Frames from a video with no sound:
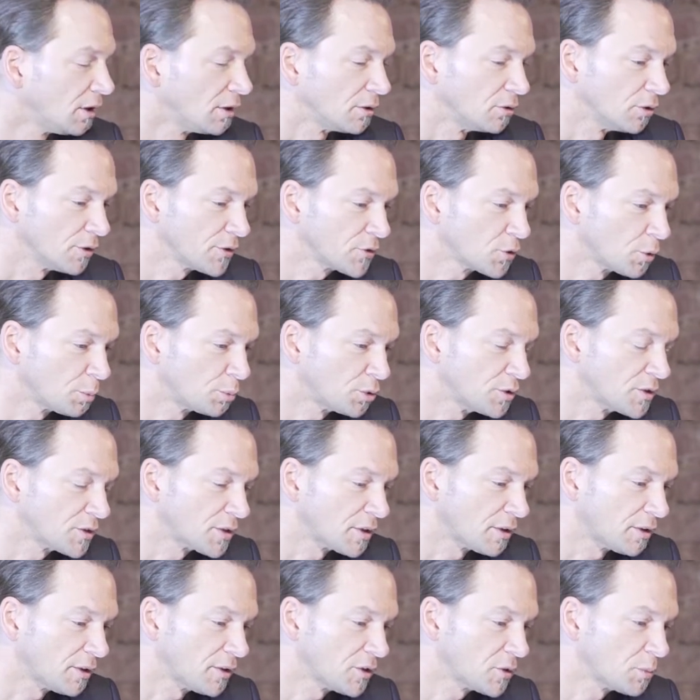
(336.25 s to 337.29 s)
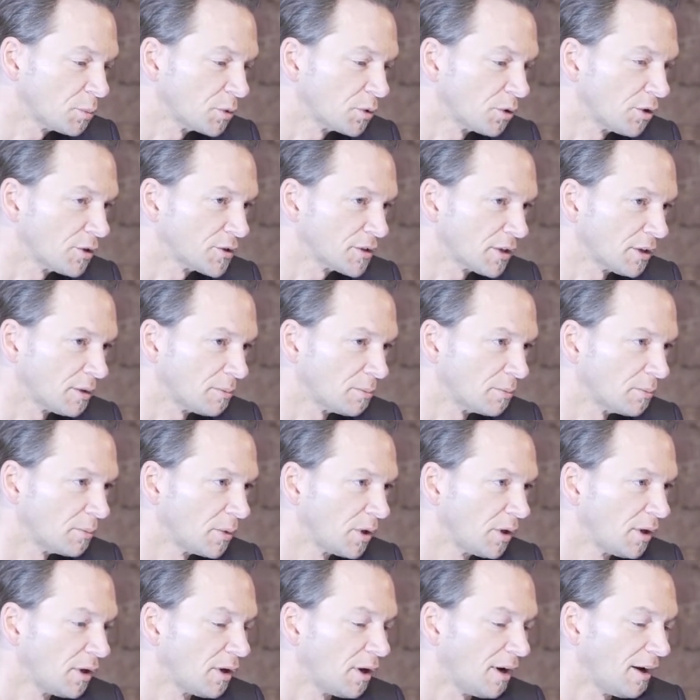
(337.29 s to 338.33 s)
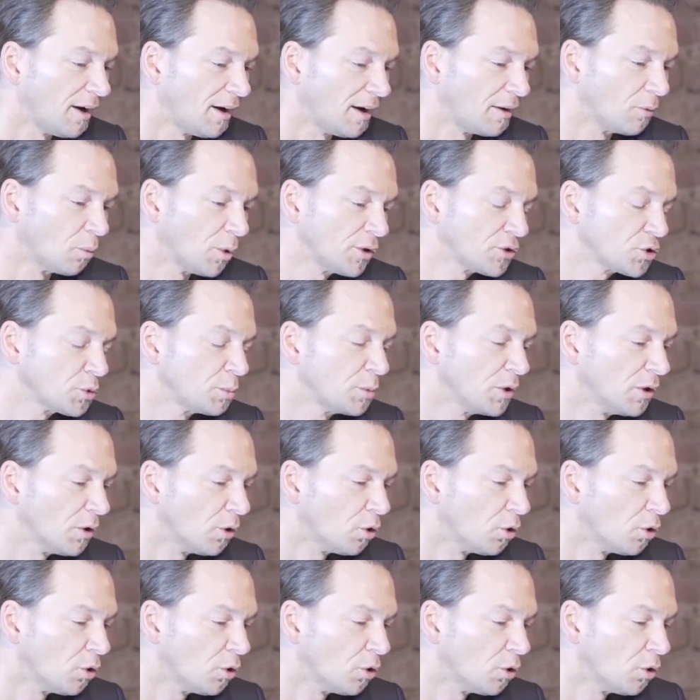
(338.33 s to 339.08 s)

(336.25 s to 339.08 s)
not so precise because I want to be